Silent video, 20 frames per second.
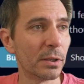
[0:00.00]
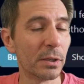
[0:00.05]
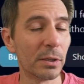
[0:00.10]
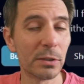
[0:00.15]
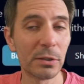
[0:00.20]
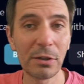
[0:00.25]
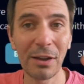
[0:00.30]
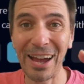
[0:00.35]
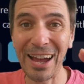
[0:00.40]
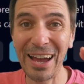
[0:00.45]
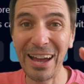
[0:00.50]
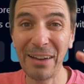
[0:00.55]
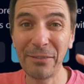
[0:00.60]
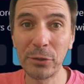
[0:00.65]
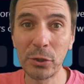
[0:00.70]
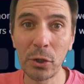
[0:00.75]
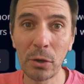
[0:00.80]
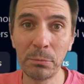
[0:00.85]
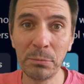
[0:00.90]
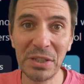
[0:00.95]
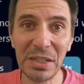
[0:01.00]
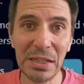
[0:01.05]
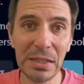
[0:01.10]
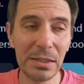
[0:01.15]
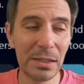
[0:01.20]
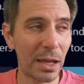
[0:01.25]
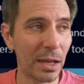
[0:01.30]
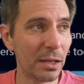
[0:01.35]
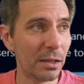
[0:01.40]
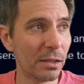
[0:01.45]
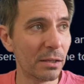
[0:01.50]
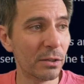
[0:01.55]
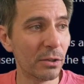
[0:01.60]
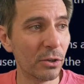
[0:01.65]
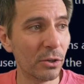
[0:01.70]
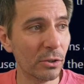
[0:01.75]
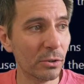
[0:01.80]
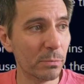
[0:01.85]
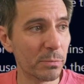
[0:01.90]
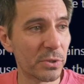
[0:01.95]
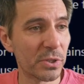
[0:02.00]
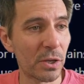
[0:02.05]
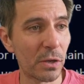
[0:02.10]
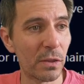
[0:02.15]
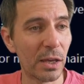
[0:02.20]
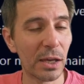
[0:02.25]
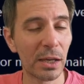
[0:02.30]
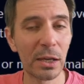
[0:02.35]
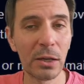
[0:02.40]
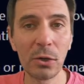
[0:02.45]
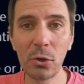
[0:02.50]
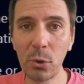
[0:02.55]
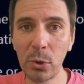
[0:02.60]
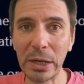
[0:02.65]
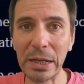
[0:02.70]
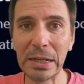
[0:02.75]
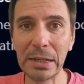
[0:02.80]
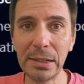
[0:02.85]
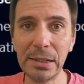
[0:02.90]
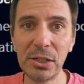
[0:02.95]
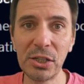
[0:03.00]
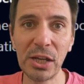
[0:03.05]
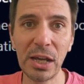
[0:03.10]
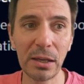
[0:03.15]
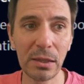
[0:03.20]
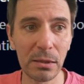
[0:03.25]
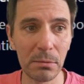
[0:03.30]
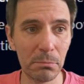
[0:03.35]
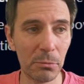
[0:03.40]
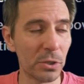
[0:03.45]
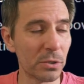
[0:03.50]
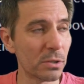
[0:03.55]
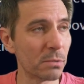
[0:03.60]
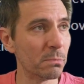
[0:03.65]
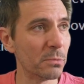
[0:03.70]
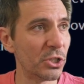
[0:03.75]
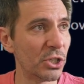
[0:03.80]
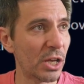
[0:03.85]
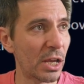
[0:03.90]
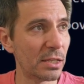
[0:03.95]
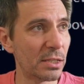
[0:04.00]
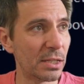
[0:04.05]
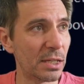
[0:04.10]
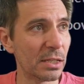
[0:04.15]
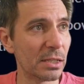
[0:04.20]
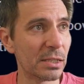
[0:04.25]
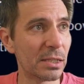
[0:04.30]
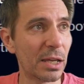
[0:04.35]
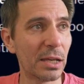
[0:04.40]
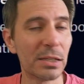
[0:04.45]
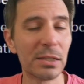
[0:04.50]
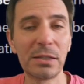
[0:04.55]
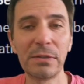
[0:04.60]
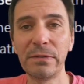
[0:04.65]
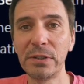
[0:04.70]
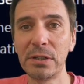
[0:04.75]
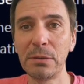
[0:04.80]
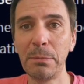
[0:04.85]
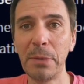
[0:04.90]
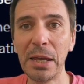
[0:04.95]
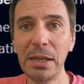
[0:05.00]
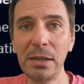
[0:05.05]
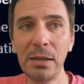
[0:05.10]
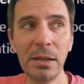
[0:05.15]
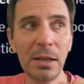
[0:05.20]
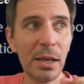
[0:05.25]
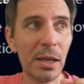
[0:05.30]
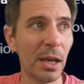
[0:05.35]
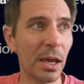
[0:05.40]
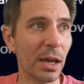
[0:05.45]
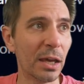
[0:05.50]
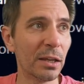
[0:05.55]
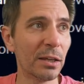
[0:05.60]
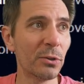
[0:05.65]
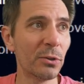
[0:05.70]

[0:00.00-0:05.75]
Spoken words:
So I have DOM Detailer up so that I can quickly check the Moz and Majestic stats of a domain, and I